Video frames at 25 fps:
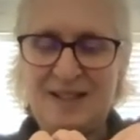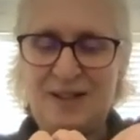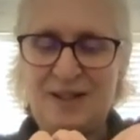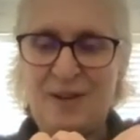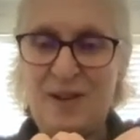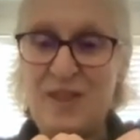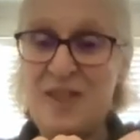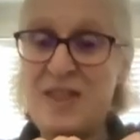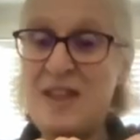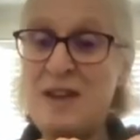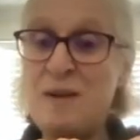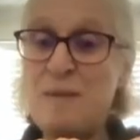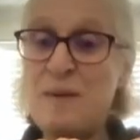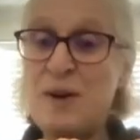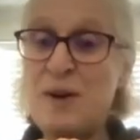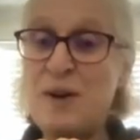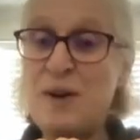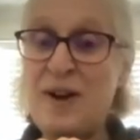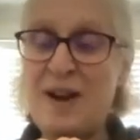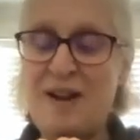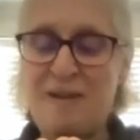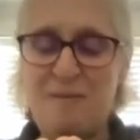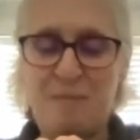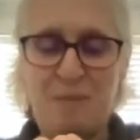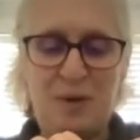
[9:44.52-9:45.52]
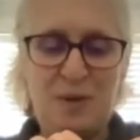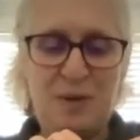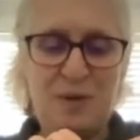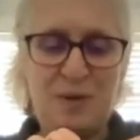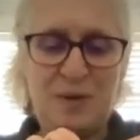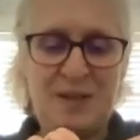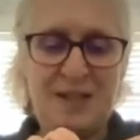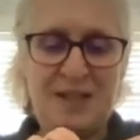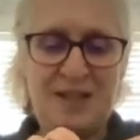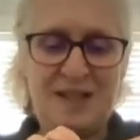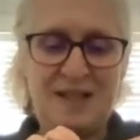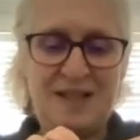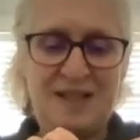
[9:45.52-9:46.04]
So I think we're going to have
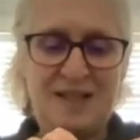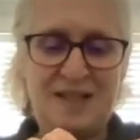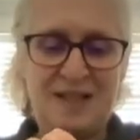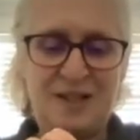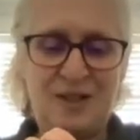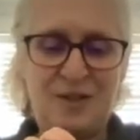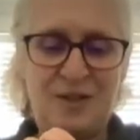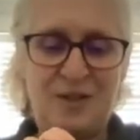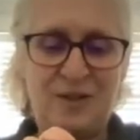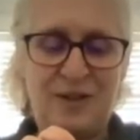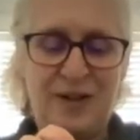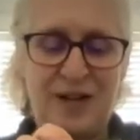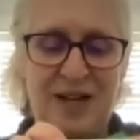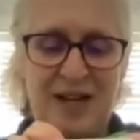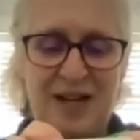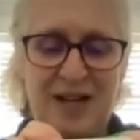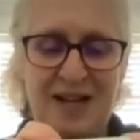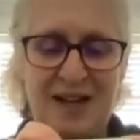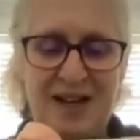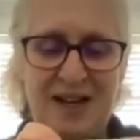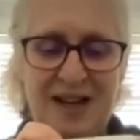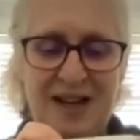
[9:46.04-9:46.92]
balloons in the story.